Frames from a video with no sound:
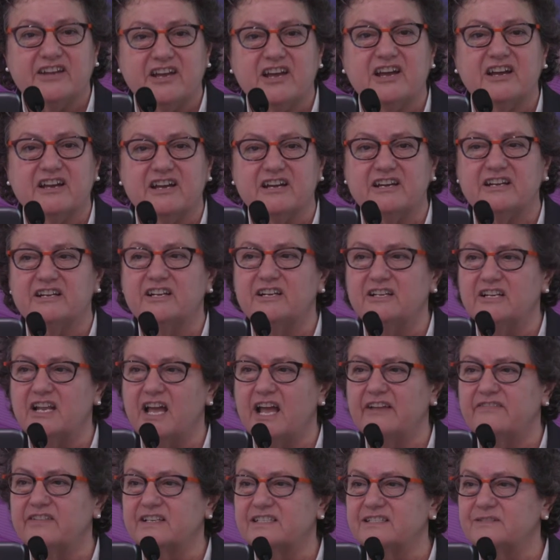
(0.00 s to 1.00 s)
her
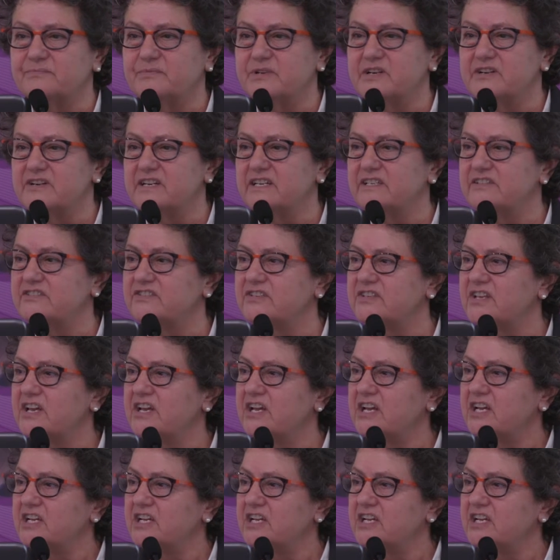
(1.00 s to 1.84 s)
life experience,